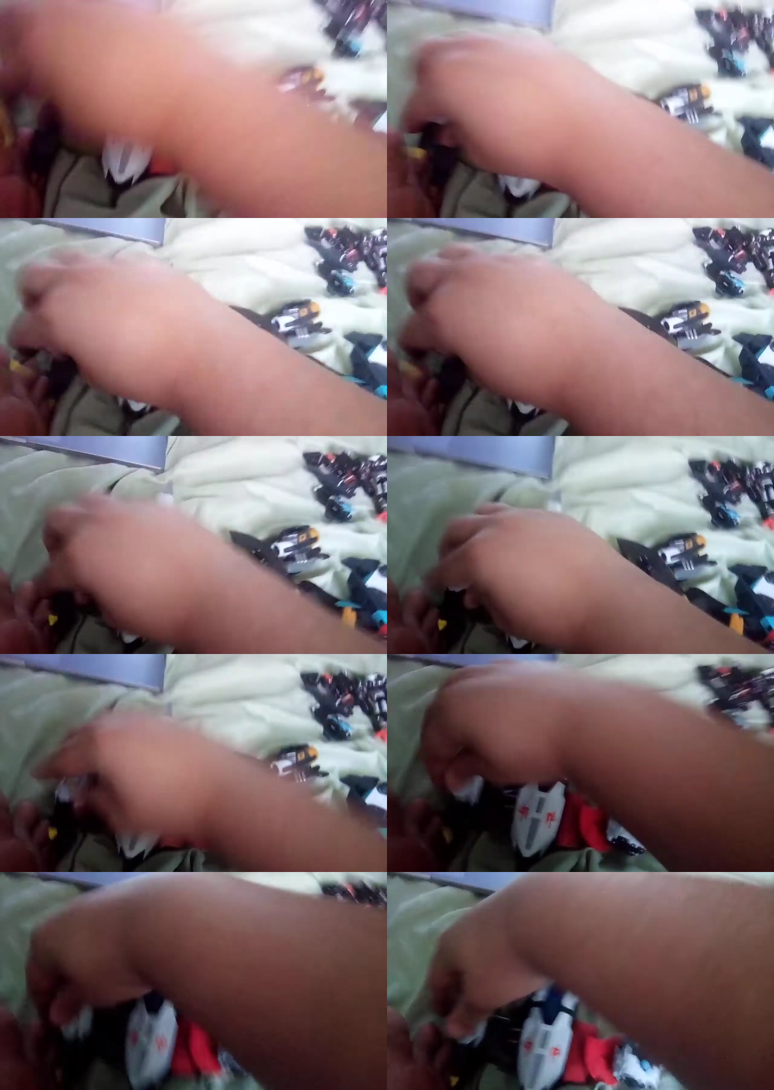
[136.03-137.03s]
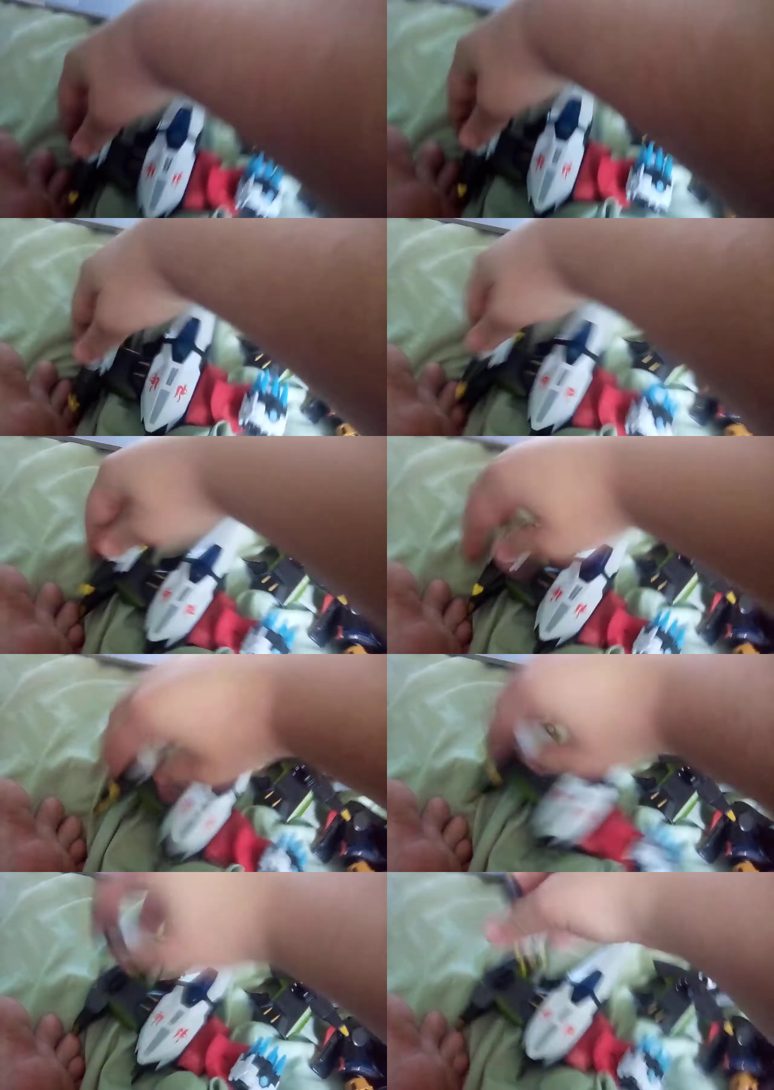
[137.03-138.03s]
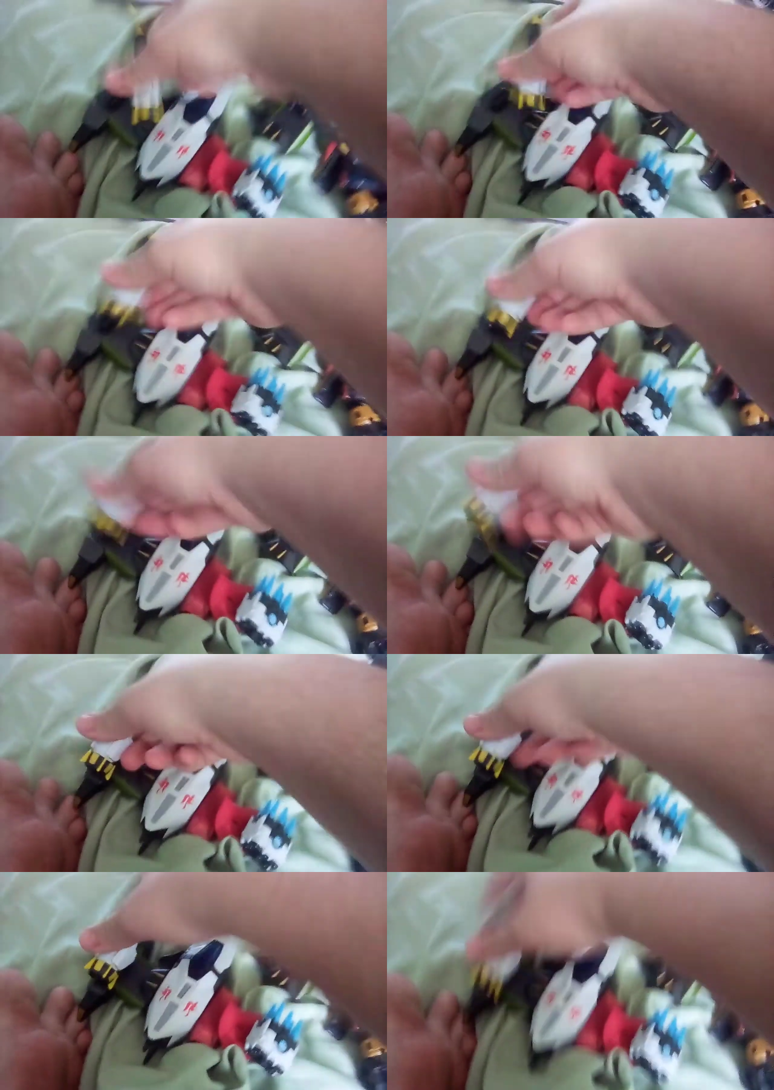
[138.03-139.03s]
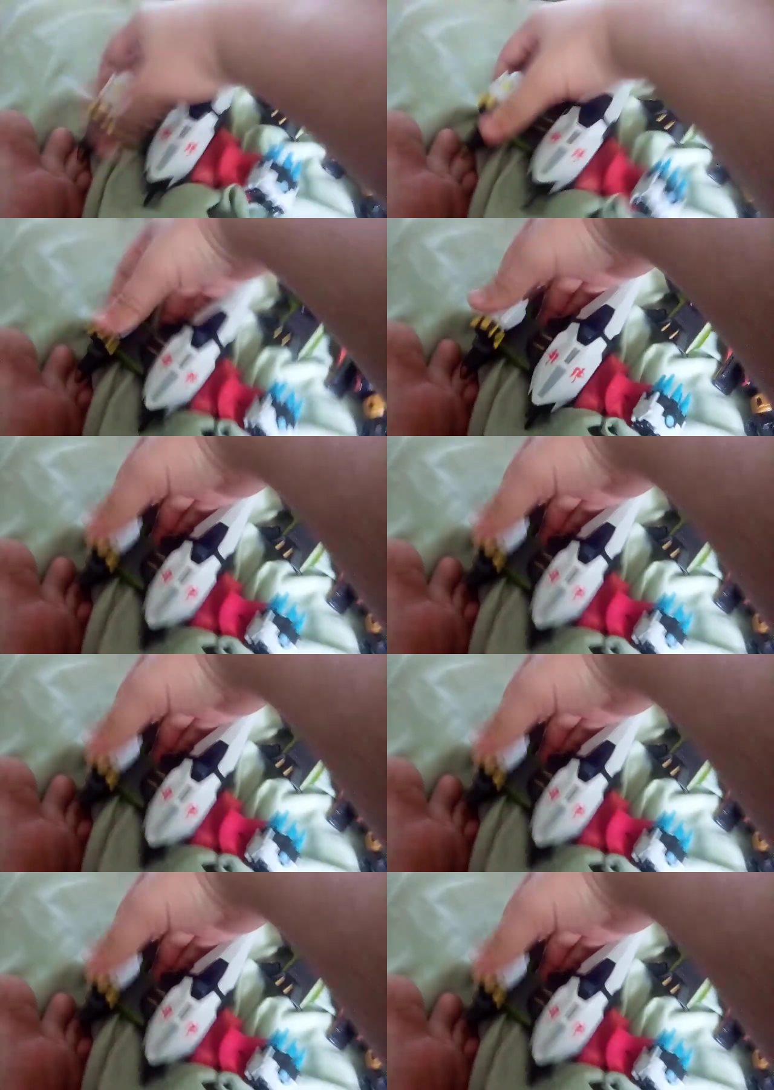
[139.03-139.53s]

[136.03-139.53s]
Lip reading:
Nobody's mouth can be seen.